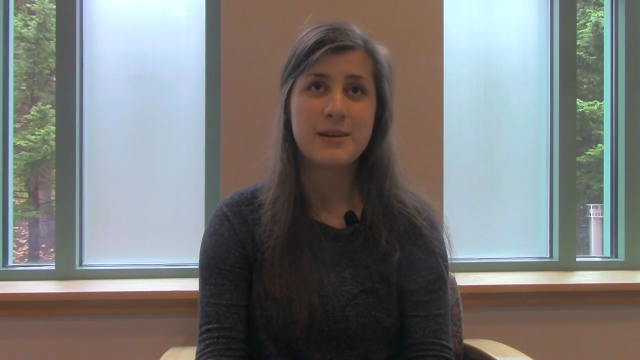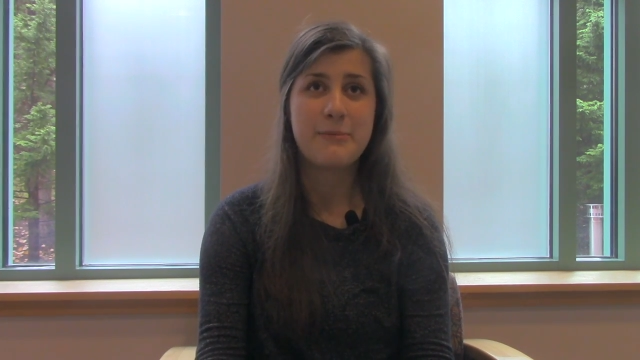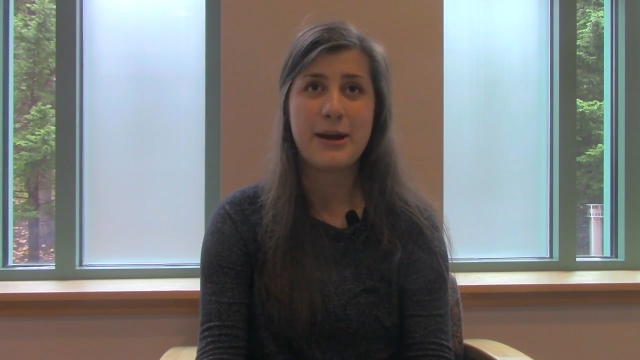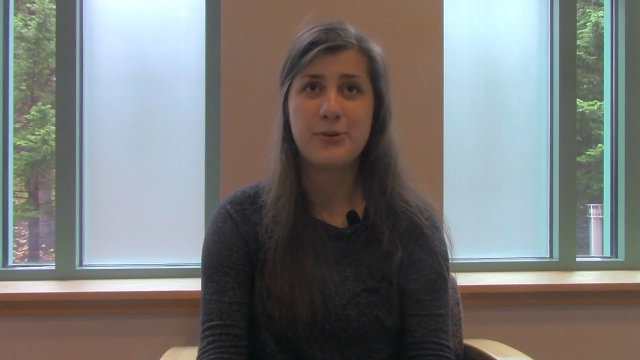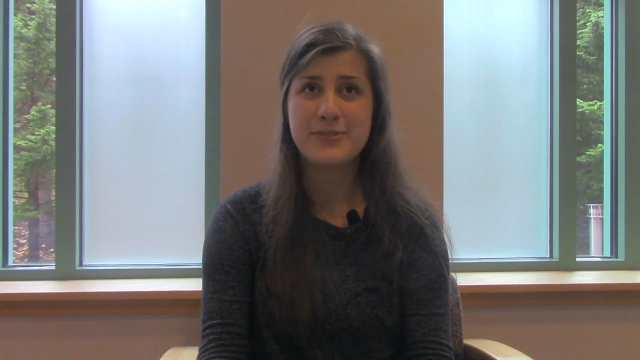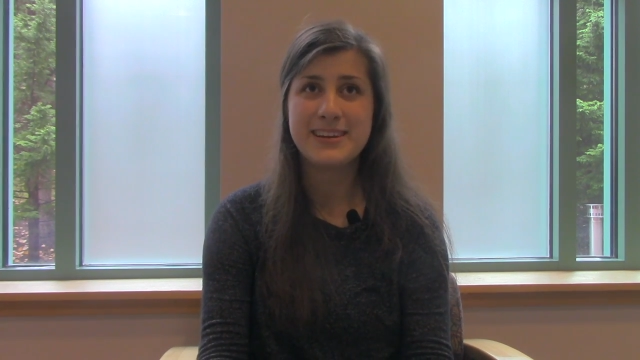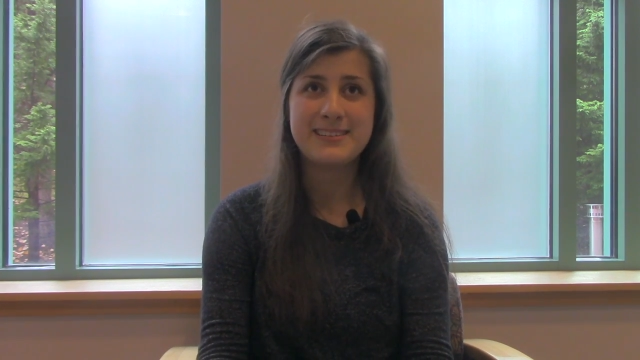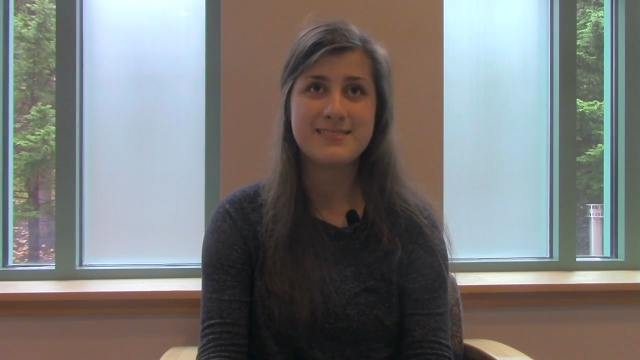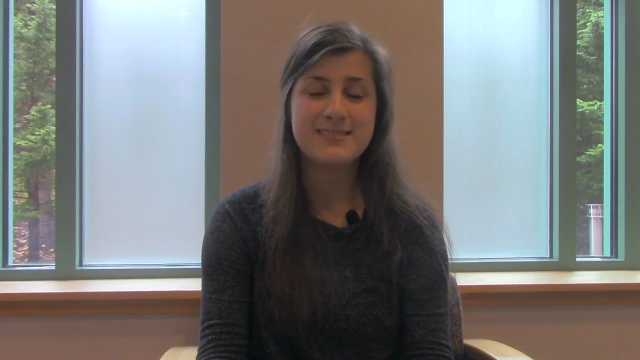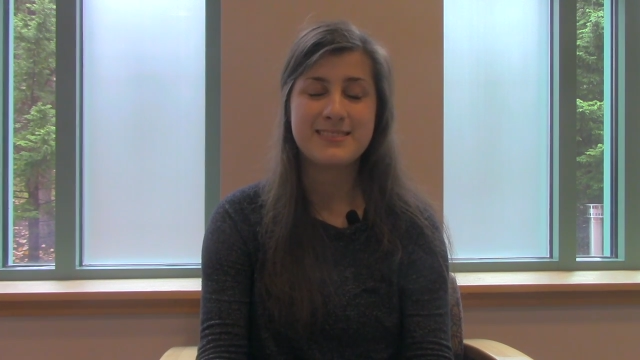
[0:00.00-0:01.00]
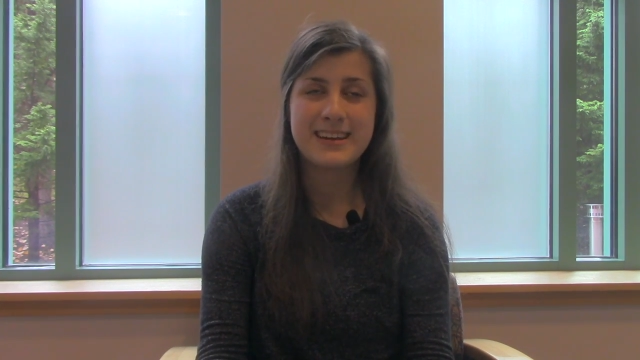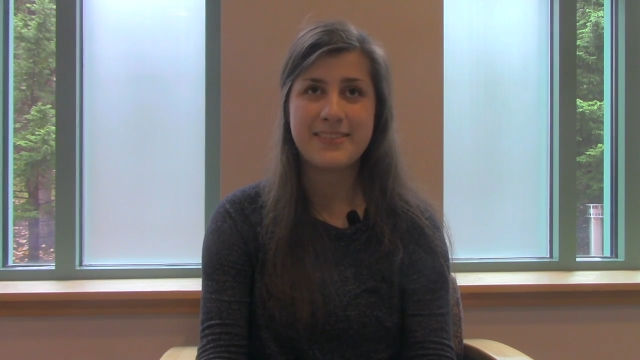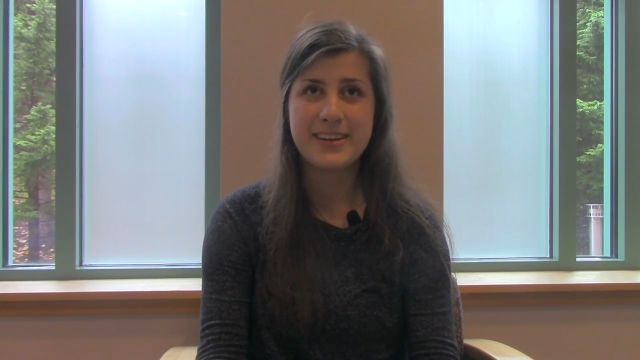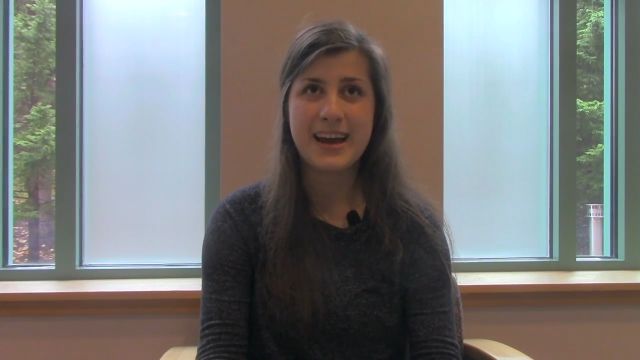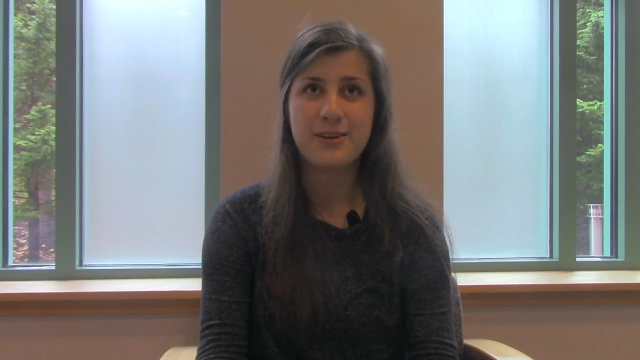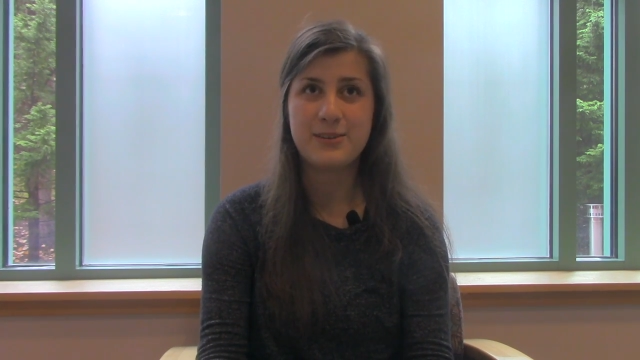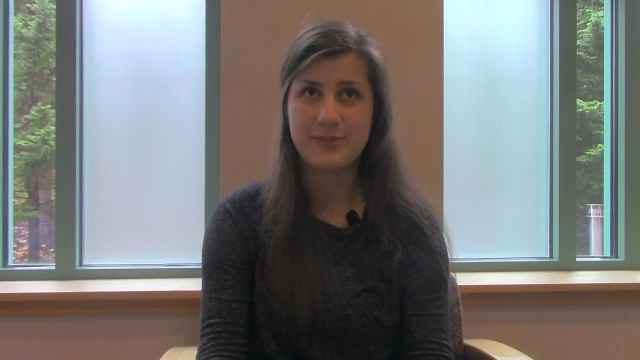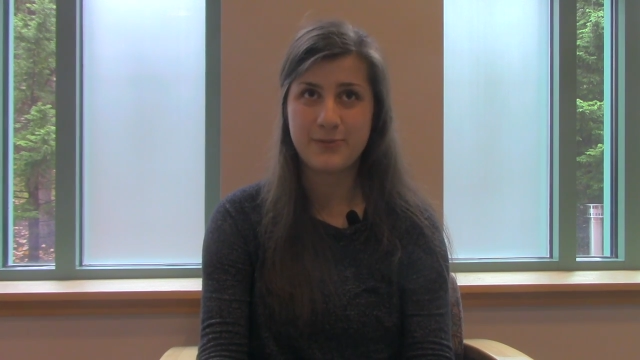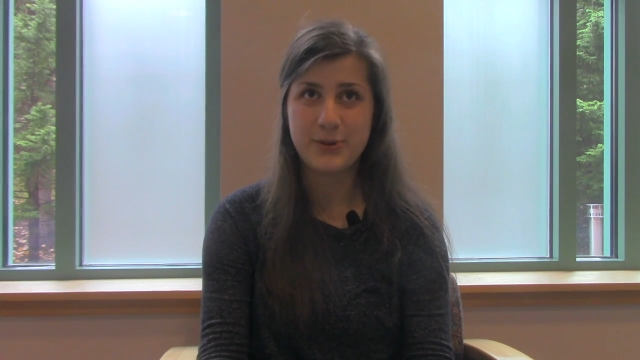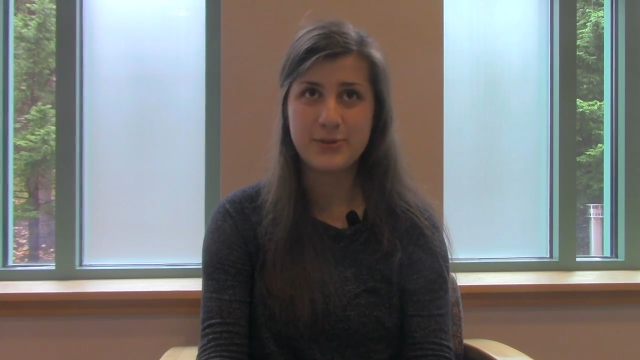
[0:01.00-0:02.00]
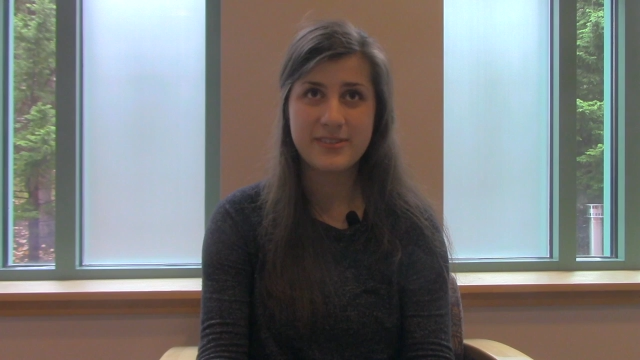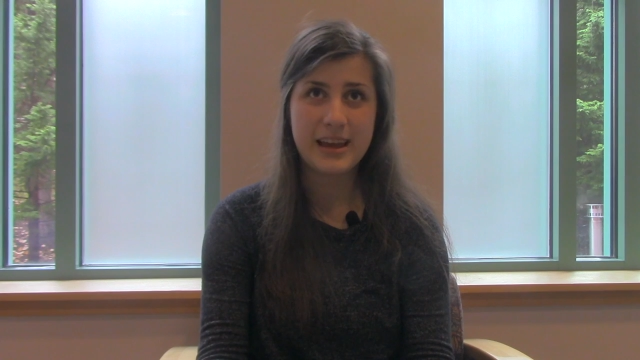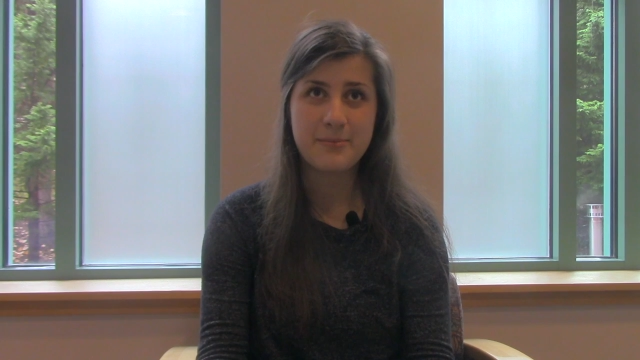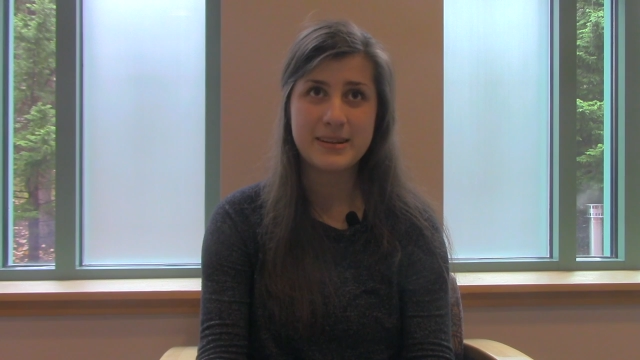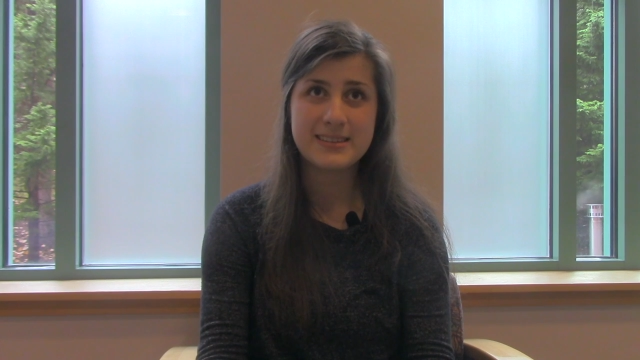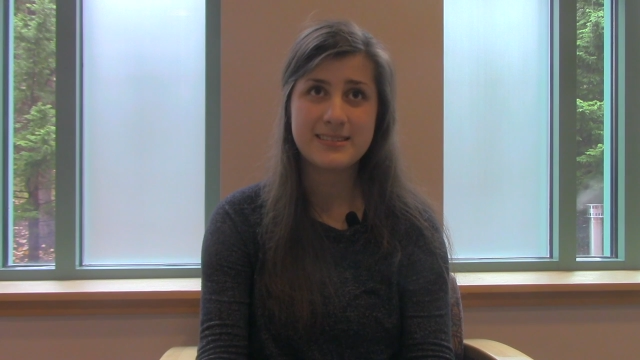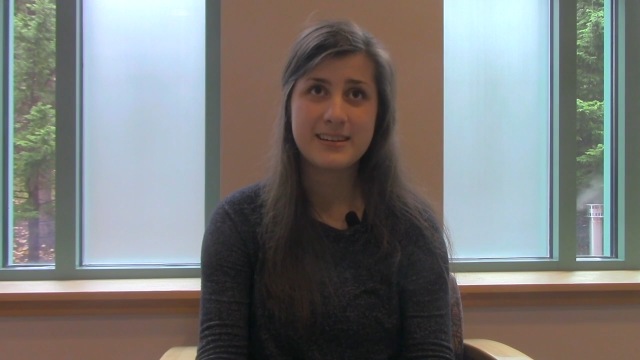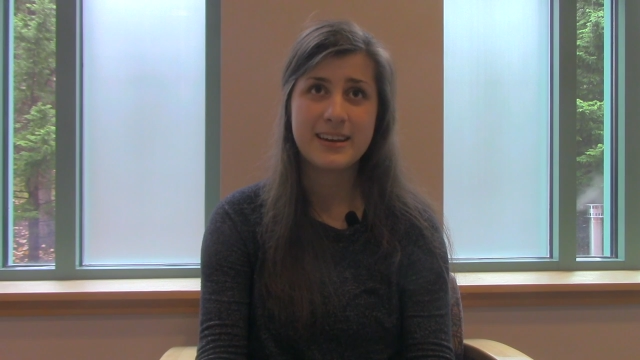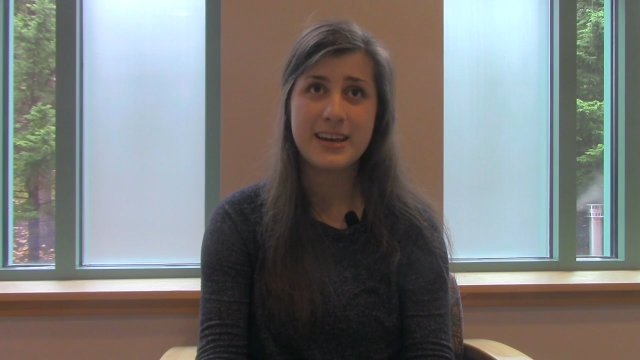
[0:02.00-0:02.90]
by only giving out a few statements,